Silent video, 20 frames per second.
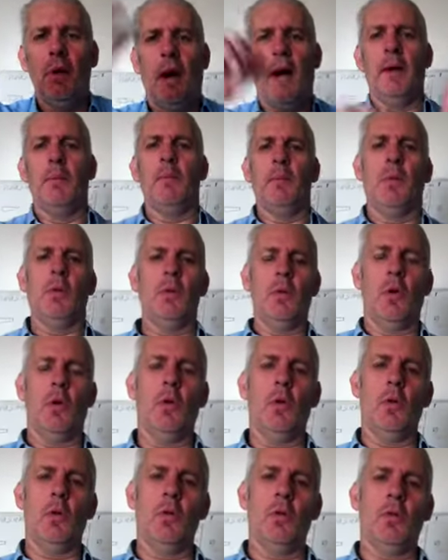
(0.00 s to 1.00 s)
I'm
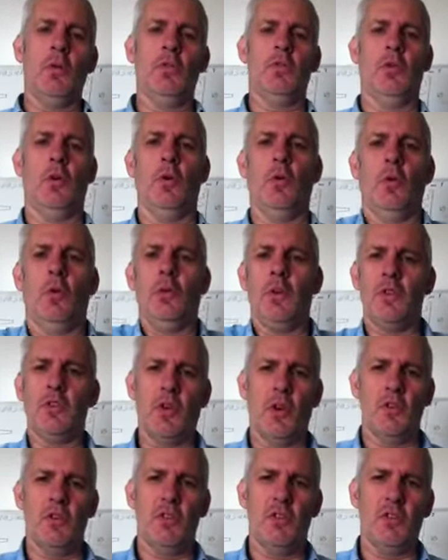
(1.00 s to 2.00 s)
also
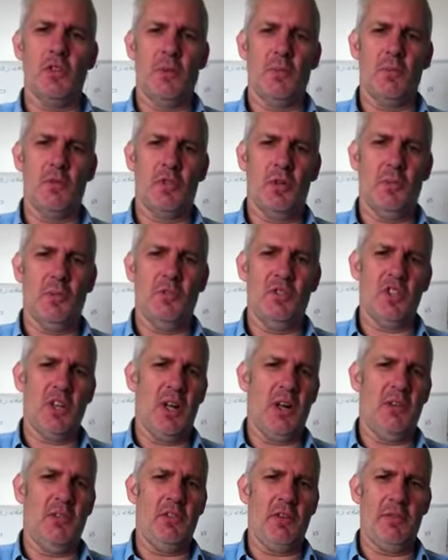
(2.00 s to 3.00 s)
discussing some
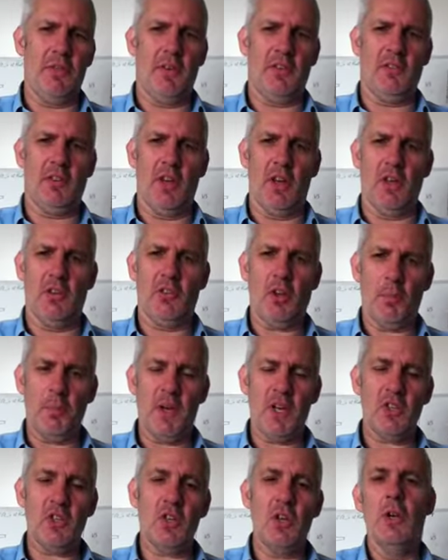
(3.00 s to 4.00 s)
scientific
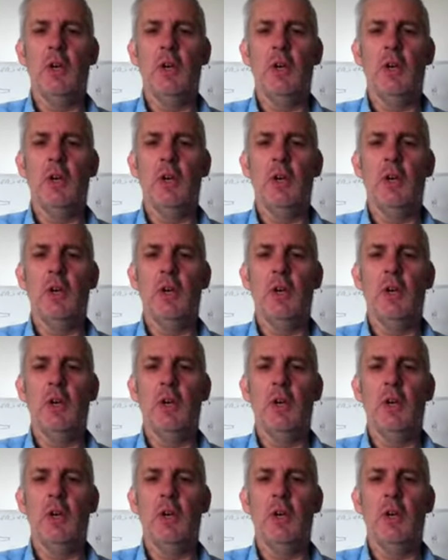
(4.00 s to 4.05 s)
topics,